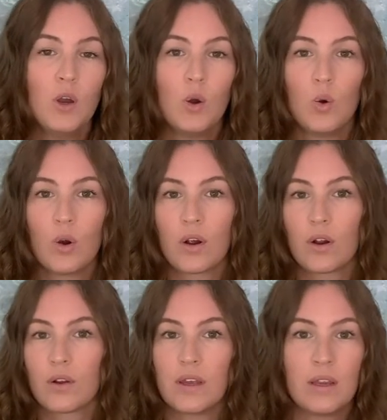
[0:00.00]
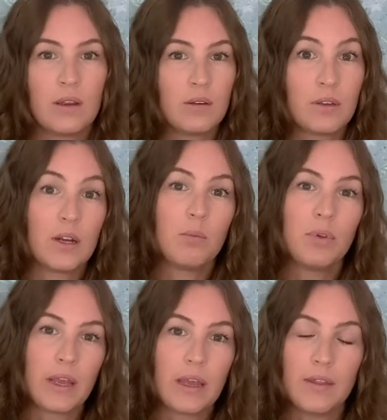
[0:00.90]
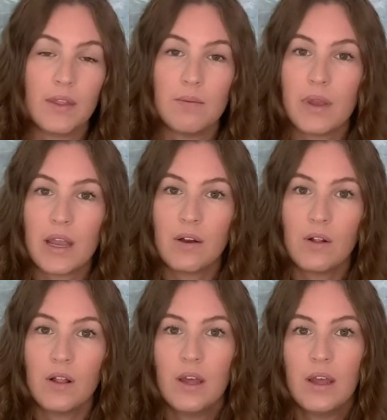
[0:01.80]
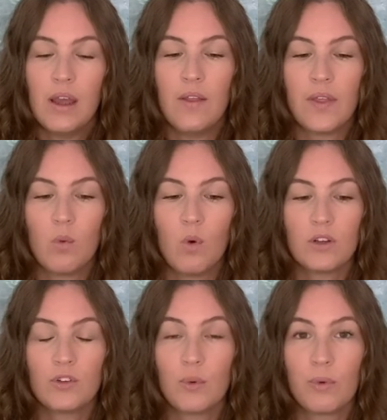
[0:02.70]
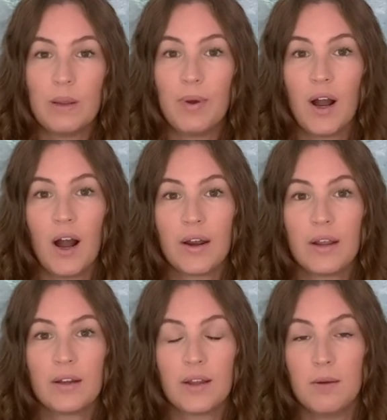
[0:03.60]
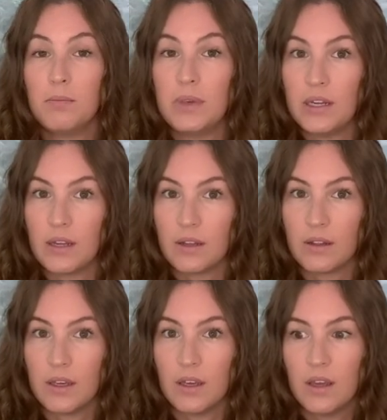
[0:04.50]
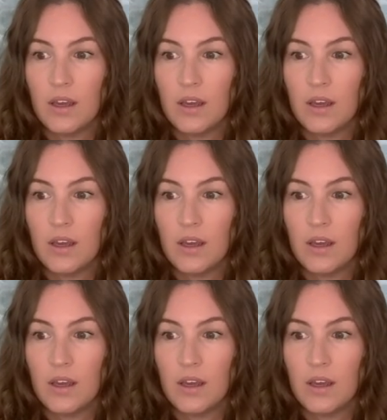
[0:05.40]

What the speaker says: or they get a plant in the mail and they want to repot it immediately.